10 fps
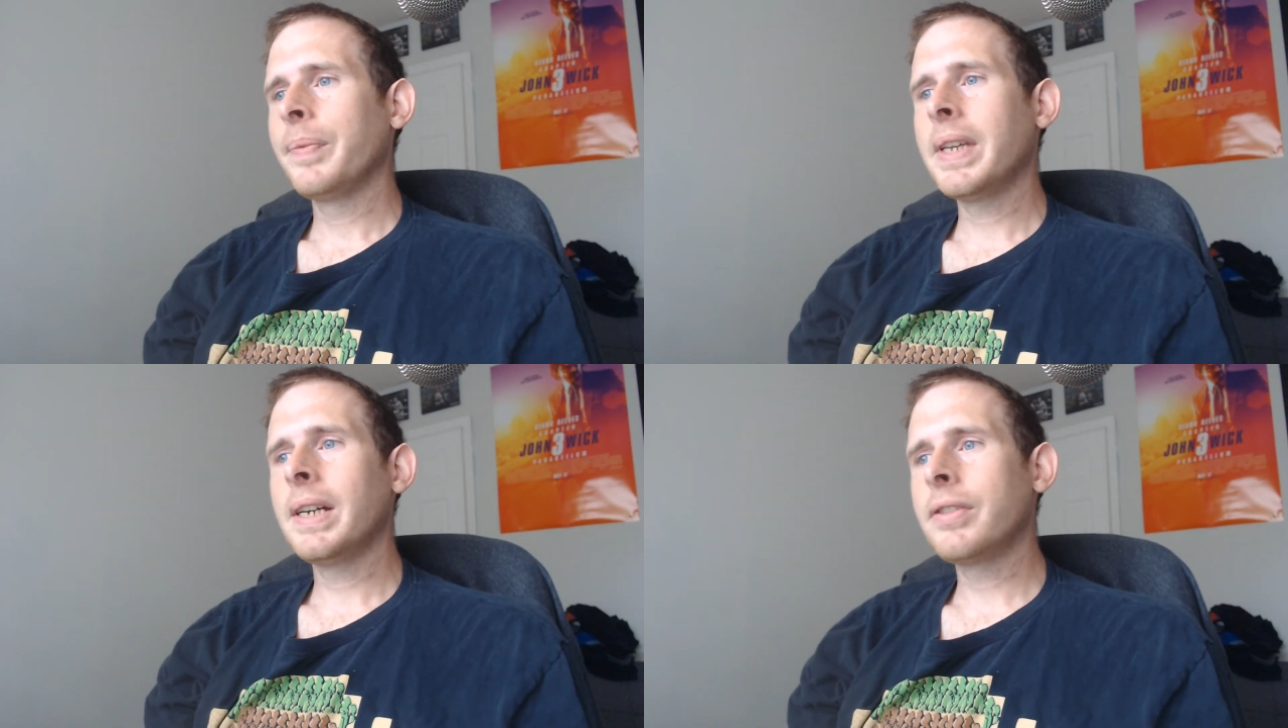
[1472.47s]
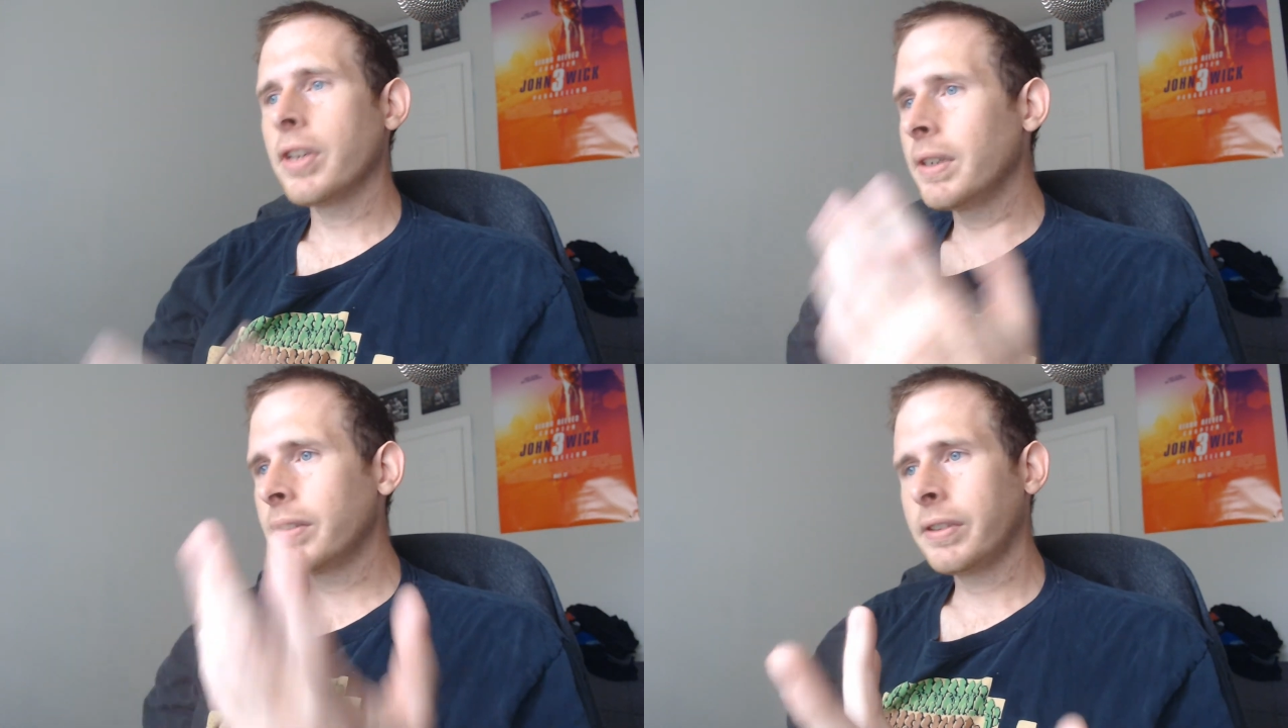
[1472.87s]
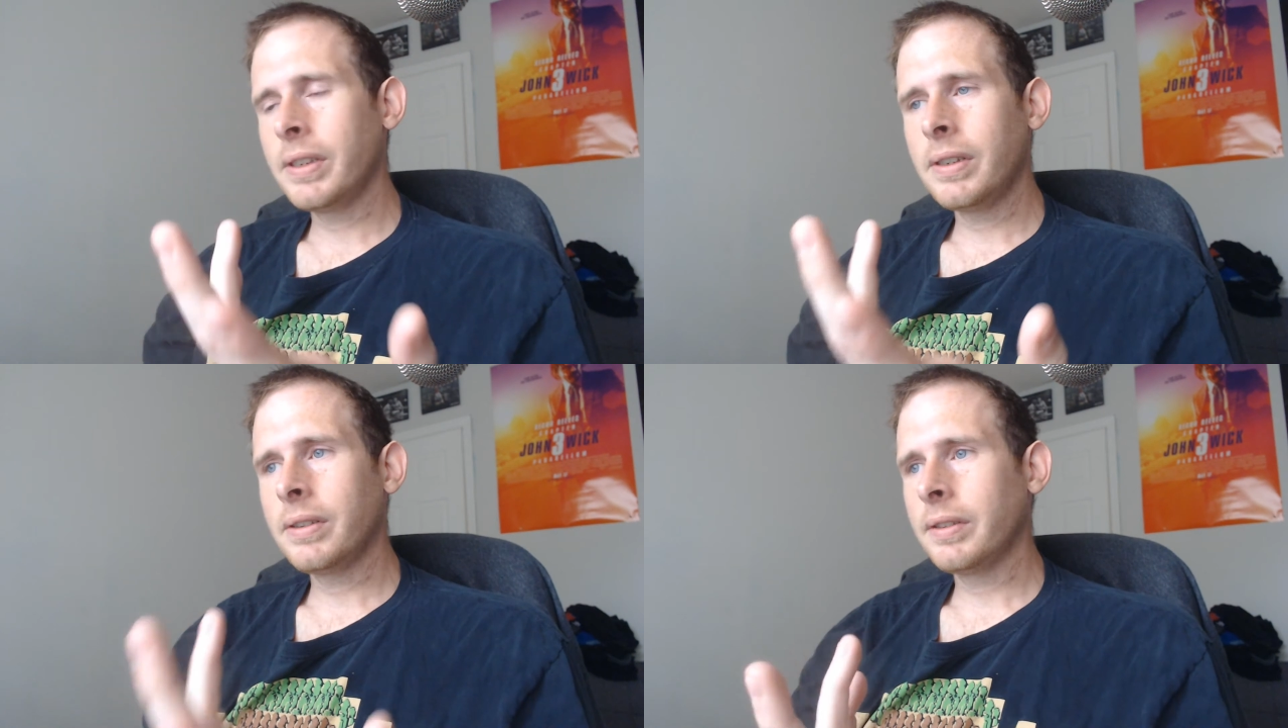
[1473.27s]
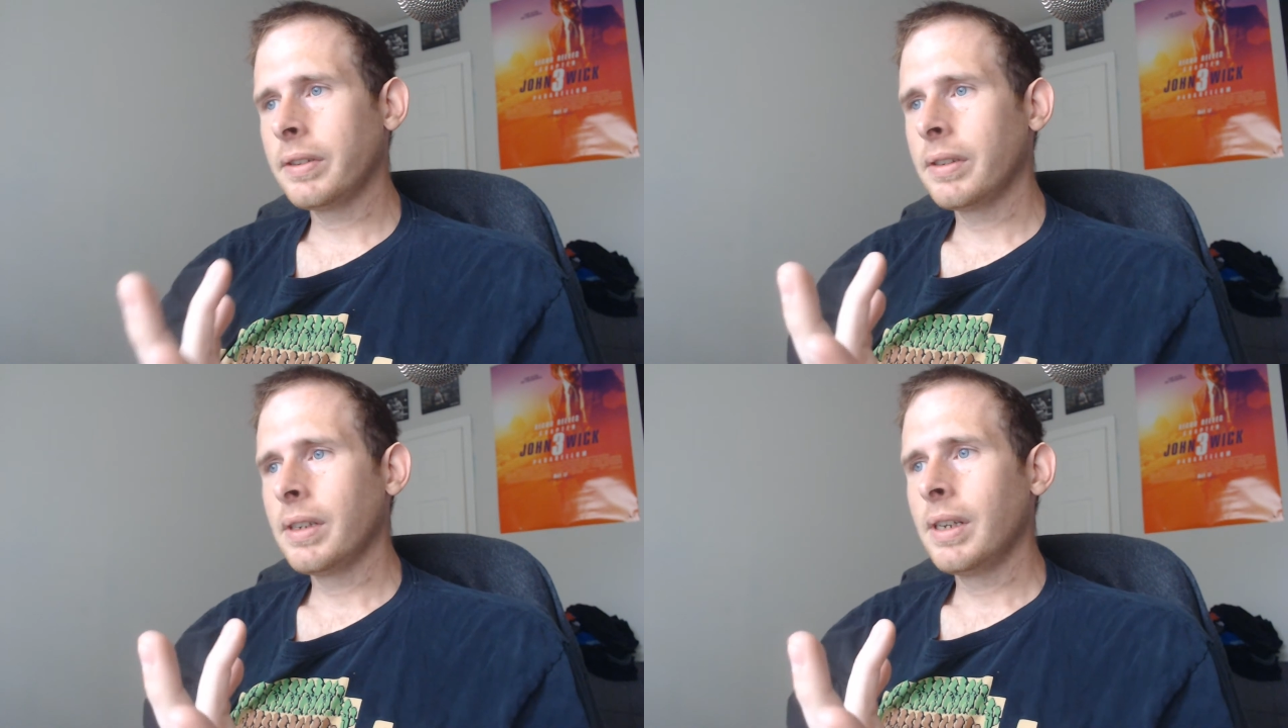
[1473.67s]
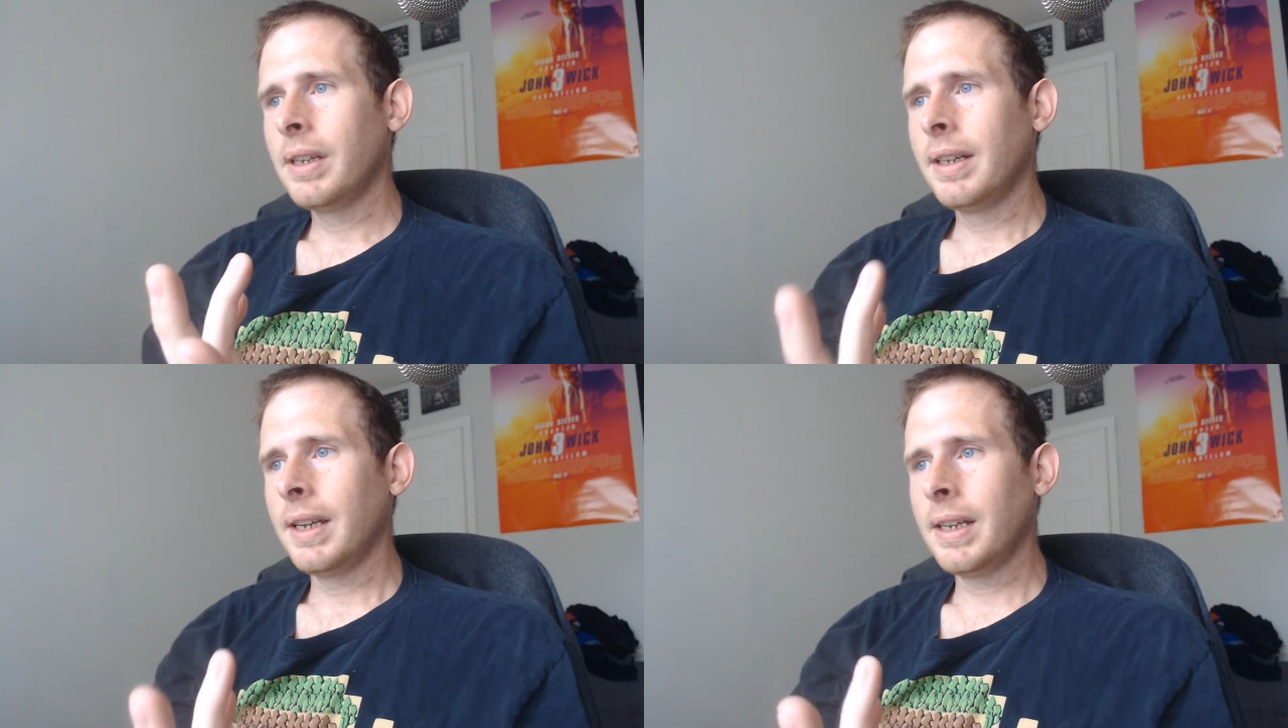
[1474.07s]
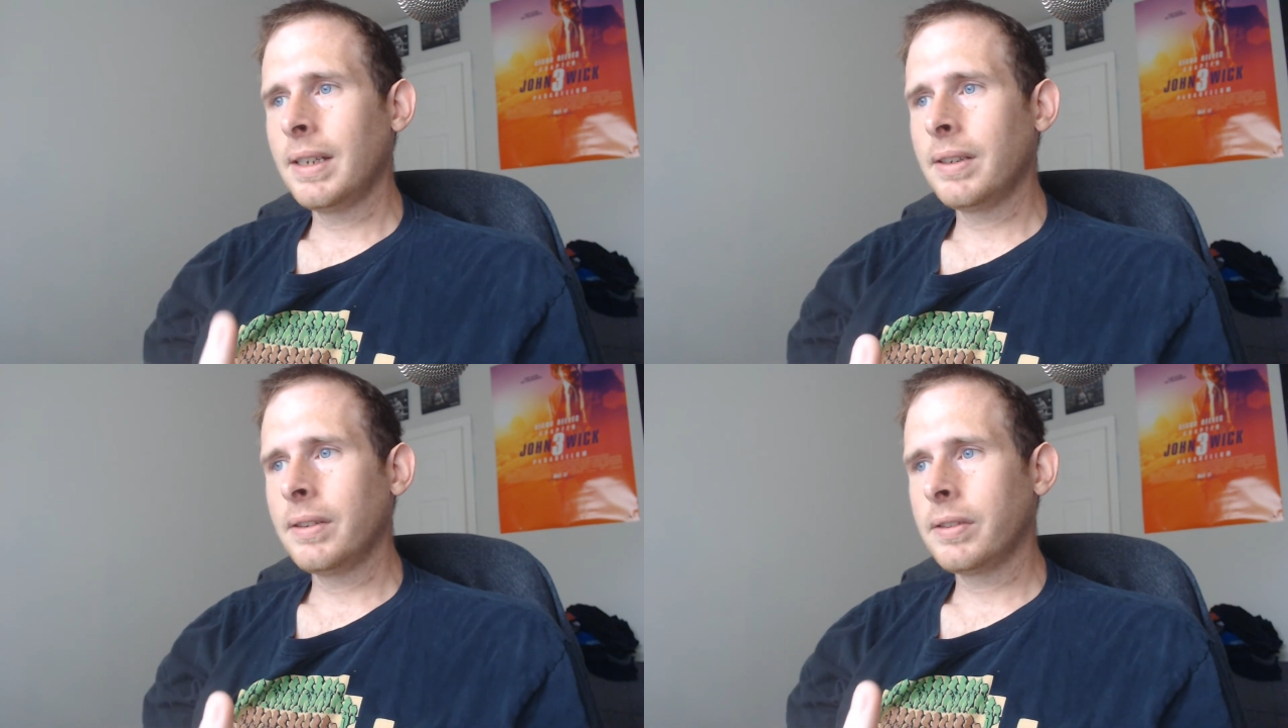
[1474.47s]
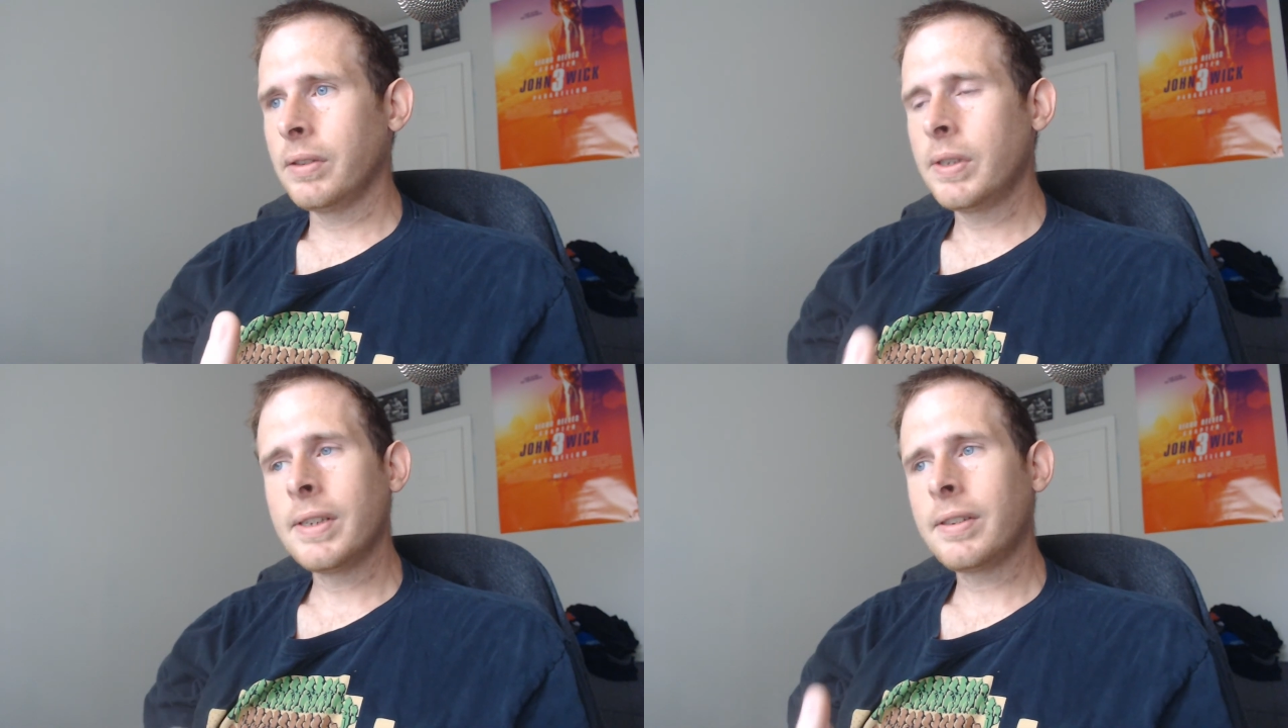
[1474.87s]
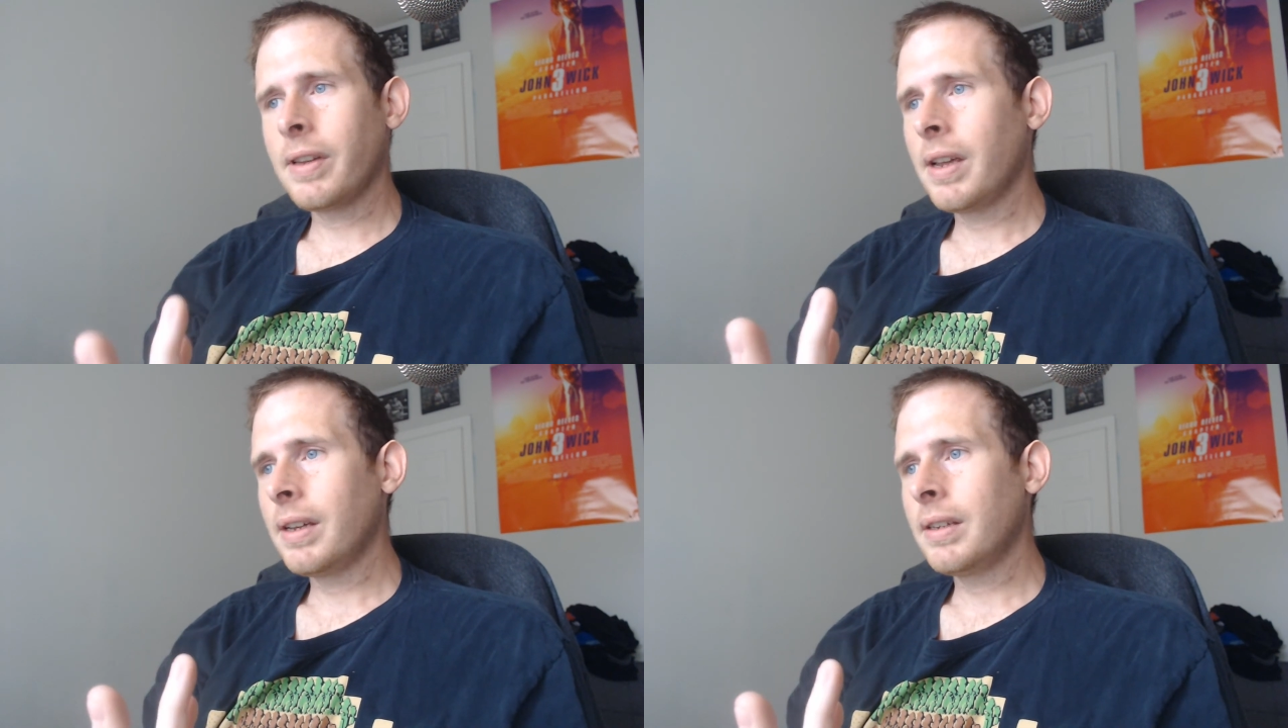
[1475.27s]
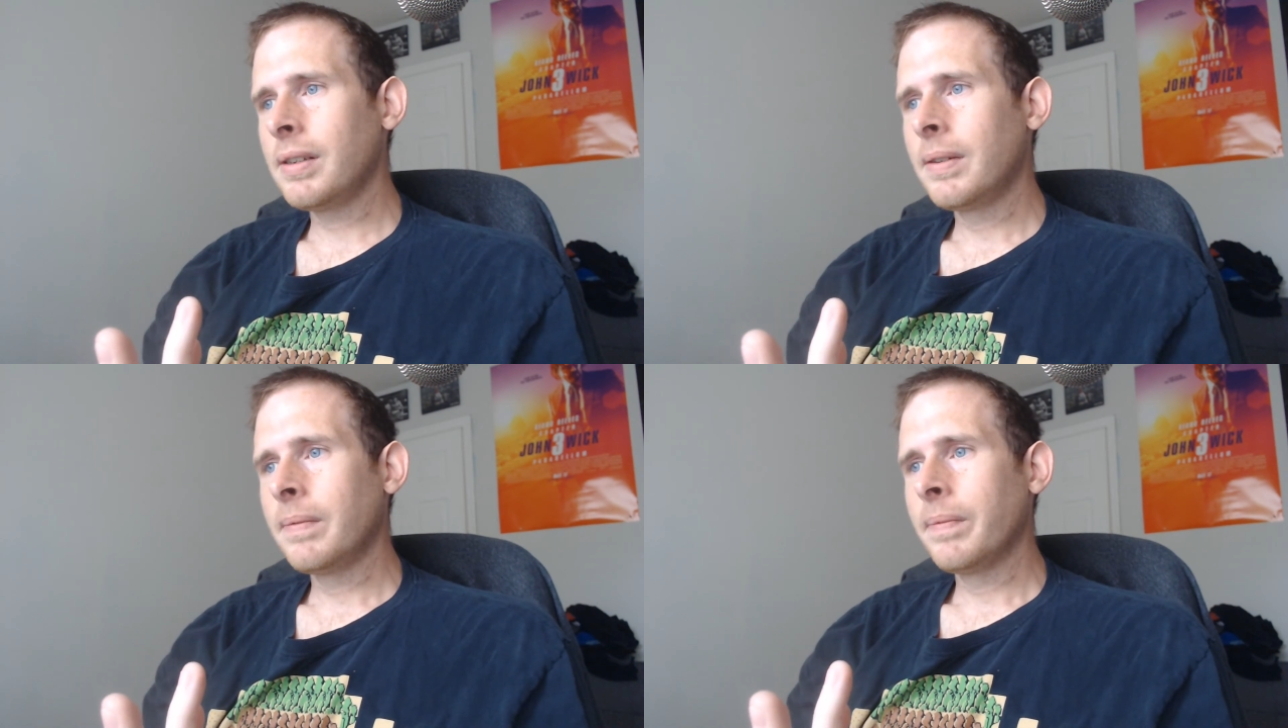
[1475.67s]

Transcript: yeah, Genisys is you can say